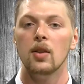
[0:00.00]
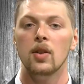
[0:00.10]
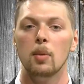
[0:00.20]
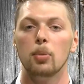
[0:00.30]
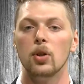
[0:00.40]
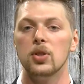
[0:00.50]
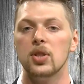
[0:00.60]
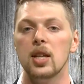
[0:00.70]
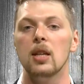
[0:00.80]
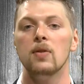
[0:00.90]
the
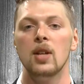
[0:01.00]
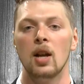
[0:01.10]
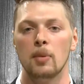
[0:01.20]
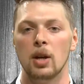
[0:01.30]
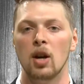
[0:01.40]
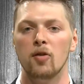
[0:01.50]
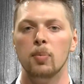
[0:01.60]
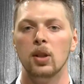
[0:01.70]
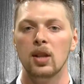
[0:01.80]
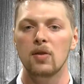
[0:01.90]
perceived element of
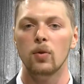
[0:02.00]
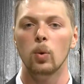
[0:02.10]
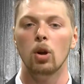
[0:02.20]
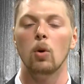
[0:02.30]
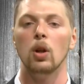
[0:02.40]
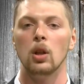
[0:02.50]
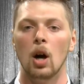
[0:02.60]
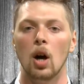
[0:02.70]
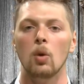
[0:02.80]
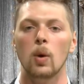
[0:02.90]
belief will go a
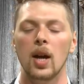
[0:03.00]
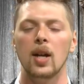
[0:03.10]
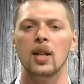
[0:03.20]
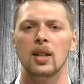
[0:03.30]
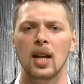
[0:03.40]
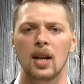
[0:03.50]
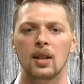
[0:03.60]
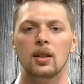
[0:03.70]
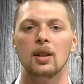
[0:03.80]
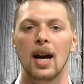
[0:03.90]
long way in
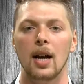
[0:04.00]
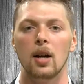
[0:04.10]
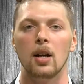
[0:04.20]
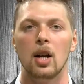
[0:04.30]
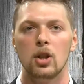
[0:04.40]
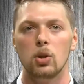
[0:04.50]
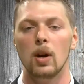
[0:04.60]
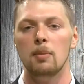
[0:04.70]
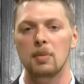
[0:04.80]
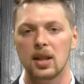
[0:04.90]
getting the liar to
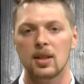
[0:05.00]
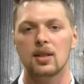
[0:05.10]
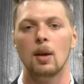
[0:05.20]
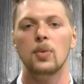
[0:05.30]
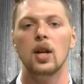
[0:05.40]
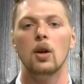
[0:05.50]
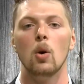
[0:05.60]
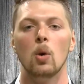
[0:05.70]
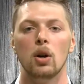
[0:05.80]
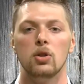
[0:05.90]
admit to something
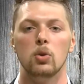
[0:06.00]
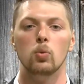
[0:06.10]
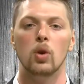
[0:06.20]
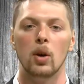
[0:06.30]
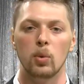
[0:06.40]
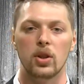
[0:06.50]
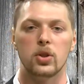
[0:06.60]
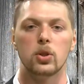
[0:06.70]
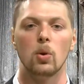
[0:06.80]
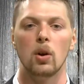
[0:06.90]
or to run with a
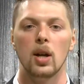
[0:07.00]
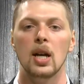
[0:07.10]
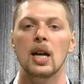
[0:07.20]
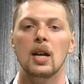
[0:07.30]
story